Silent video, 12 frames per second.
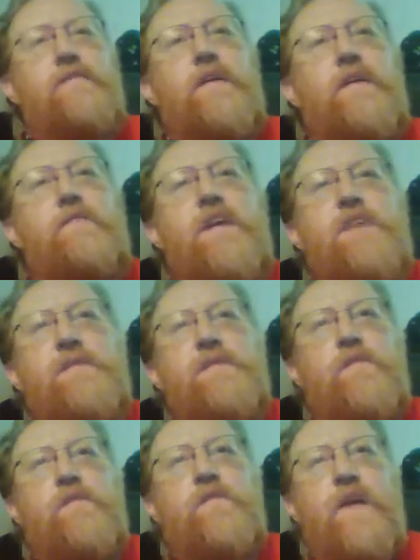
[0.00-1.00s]
They invited me to
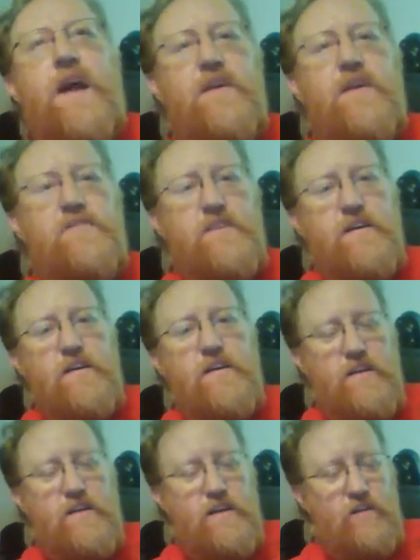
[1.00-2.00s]
come over to their house,
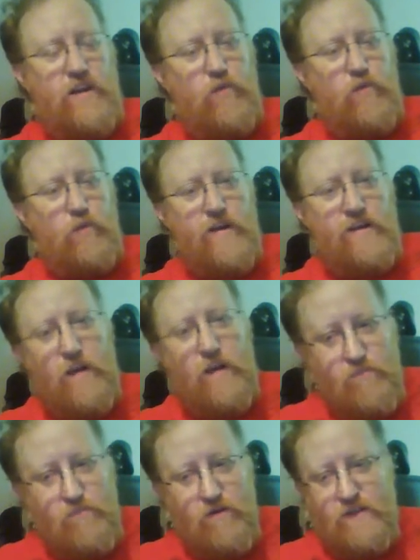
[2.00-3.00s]
and like we rented a
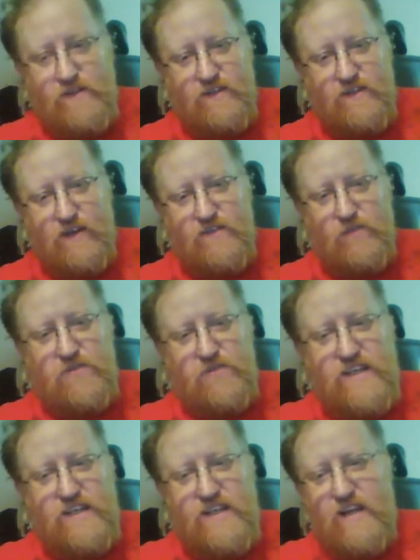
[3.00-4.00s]
couple movies. And I was like, "What'd
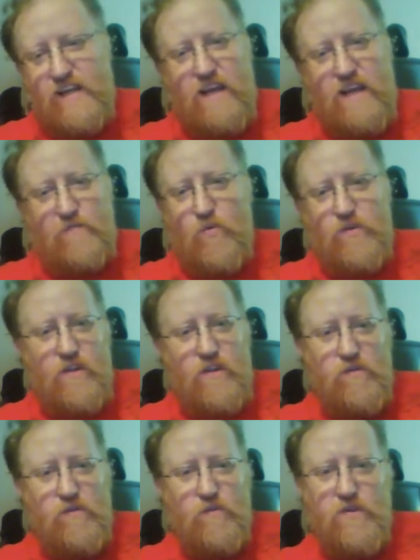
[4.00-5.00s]
you get?" And I can't remember what the
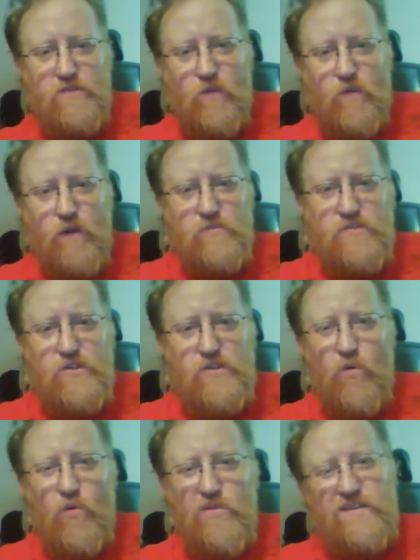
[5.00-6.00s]
other movie was. One of them was
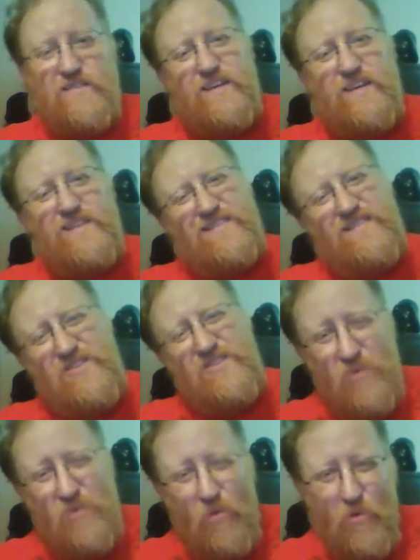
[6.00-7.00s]
Doors, and I was like, "The
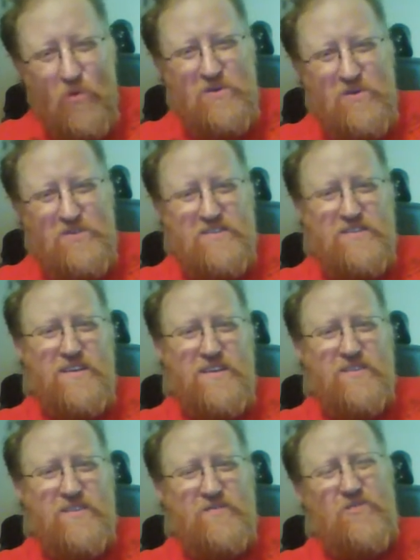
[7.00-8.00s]
Doors?
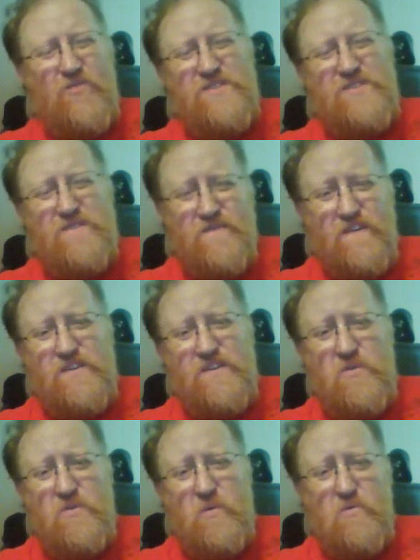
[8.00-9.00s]
You don't watch a fucking
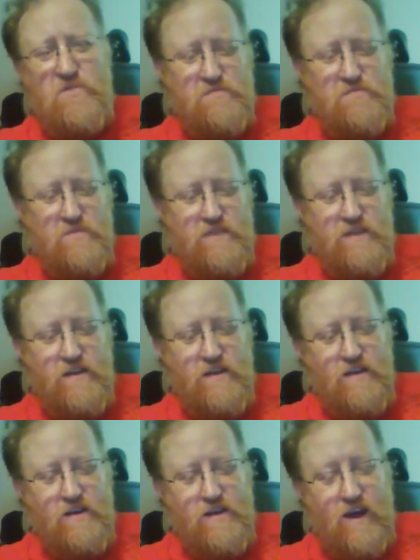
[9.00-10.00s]
Doors movie?"
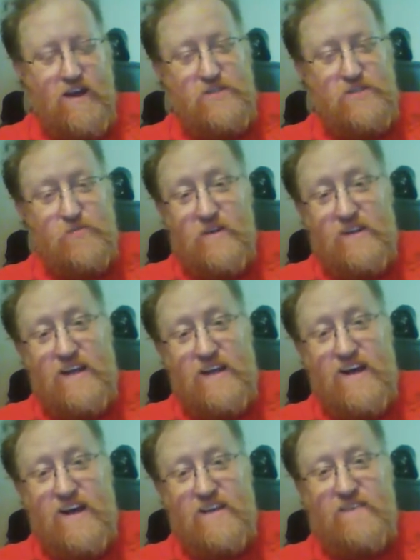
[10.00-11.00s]
I swear to
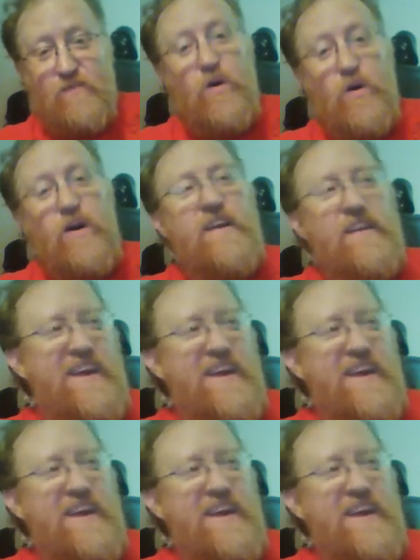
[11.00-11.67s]
God. Well,